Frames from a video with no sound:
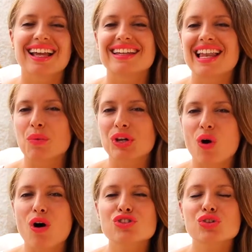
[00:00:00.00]
Now, we
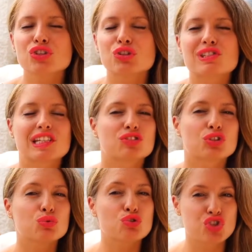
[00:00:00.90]
also use it
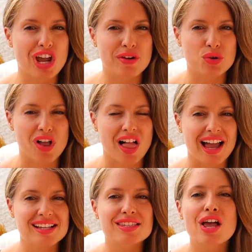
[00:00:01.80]
to
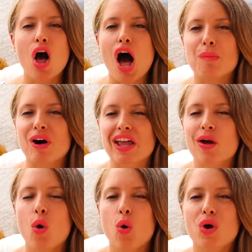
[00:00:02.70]
generalize about a
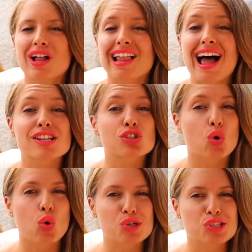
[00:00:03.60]
whole class
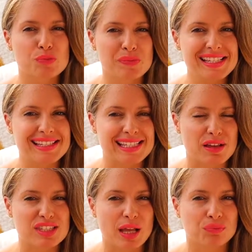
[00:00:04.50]
or species
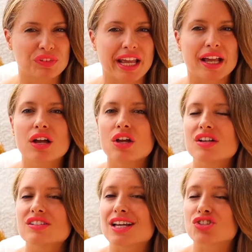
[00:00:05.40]
of something,
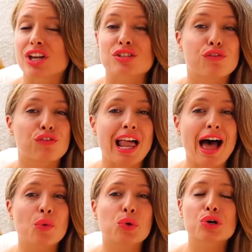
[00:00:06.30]
such as
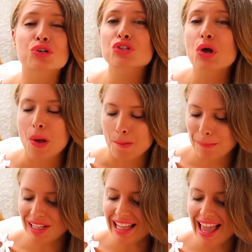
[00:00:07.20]
flowers,
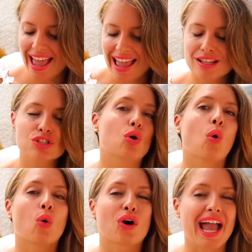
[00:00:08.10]
plants,
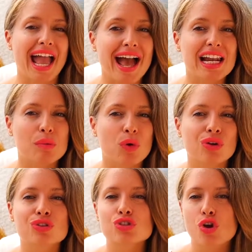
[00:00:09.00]
or
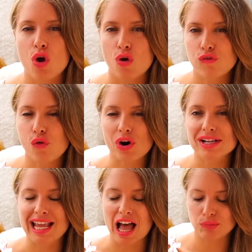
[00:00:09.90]
animals. For
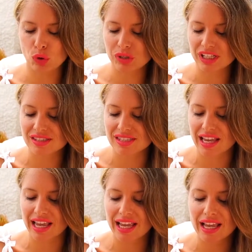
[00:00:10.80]
example, we could
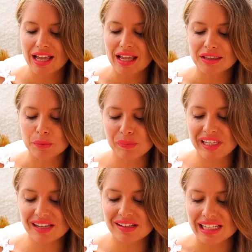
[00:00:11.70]
say the
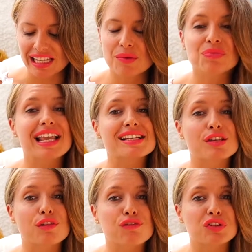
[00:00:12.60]
peony is
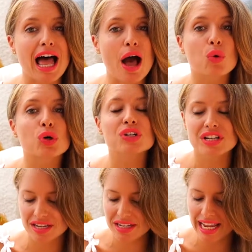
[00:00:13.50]
a flower
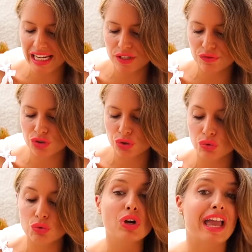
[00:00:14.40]
native
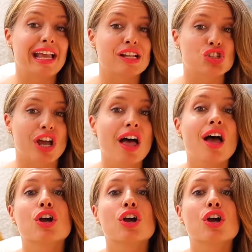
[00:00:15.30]
to Asia,